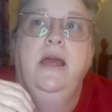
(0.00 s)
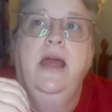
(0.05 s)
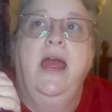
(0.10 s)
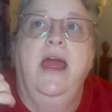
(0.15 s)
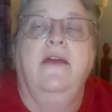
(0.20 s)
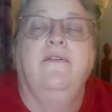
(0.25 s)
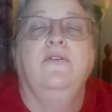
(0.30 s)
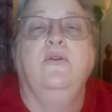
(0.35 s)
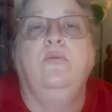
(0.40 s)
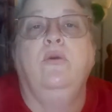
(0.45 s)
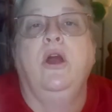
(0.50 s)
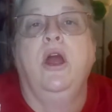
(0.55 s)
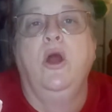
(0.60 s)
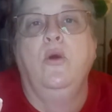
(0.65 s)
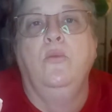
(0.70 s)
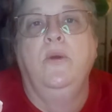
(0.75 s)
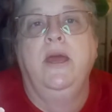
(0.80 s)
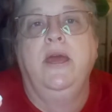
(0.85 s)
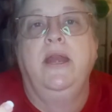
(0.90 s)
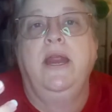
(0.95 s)
everywhere I
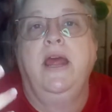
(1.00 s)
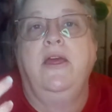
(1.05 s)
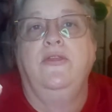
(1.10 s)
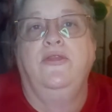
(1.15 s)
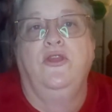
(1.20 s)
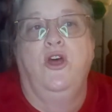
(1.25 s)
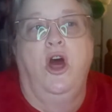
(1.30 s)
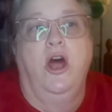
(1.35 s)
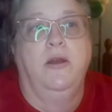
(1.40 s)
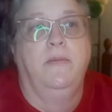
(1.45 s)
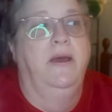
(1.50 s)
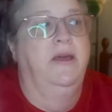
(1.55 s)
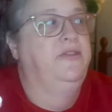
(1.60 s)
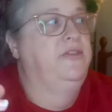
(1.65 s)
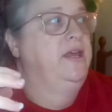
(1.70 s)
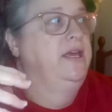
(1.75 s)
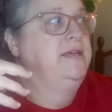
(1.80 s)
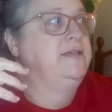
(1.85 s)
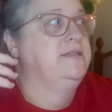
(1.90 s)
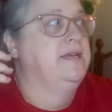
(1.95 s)
went and thought about
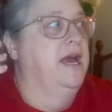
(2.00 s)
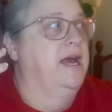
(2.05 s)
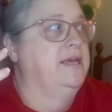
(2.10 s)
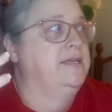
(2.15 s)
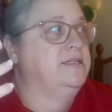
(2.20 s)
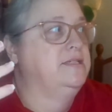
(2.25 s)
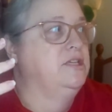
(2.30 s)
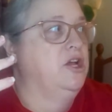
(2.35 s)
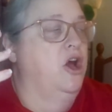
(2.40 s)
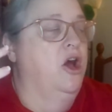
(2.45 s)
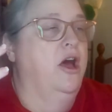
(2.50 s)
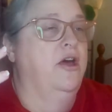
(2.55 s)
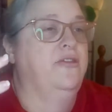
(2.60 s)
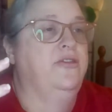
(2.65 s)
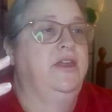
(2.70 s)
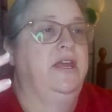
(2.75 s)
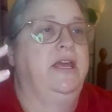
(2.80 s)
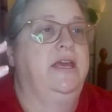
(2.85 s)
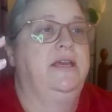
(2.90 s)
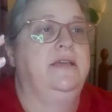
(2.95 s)
things, I saw
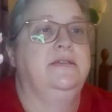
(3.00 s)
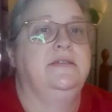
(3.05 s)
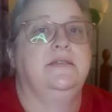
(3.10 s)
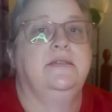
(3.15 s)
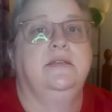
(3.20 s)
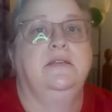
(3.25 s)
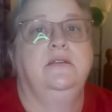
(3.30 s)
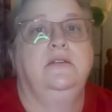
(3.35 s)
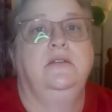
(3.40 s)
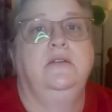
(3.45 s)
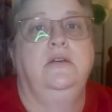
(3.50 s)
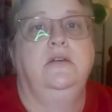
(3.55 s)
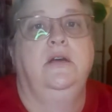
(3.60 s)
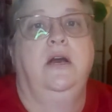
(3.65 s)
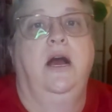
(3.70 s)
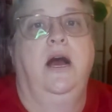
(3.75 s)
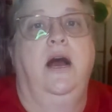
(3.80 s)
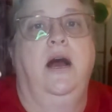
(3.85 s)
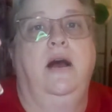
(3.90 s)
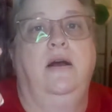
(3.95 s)
these
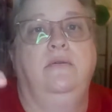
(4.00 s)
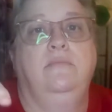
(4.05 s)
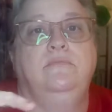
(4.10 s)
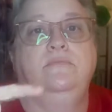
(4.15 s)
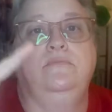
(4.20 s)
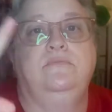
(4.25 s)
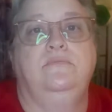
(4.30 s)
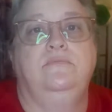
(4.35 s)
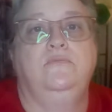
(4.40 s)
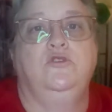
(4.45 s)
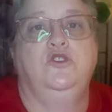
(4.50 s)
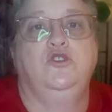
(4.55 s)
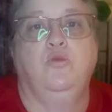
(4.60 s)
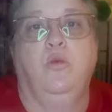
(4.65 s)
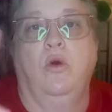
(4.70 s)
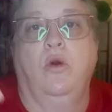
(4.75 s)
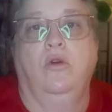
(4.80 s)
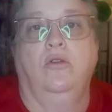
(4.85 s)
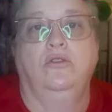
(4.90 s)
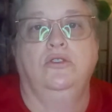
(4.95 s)

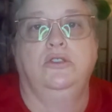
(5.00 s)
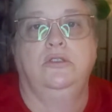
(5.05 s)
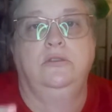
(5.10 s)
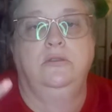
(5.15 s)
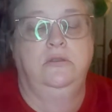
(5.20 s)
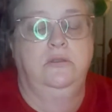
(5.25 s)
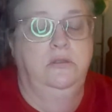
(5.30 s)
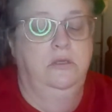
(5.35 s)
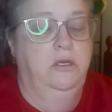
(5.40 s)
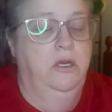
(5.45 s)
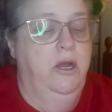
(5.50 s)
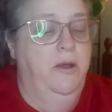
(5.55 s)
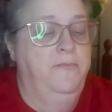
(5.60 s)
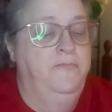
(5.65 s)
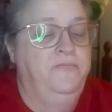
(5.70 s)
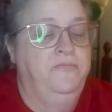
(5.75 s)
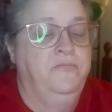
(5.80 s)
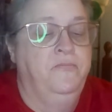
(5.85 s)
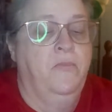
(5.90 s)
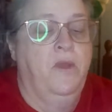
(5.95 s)
swirls.
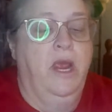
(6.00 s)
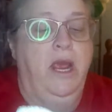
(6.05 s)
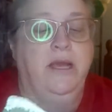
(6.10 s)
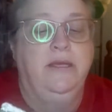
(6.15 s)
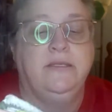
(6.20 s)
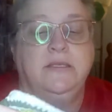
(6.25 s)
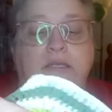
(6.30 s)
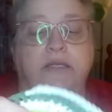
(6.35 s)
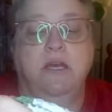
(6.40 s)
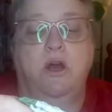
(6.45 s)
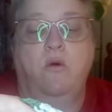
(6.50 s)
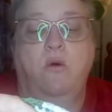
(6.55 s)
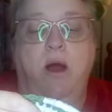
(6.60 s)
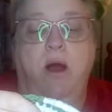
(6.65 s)
And so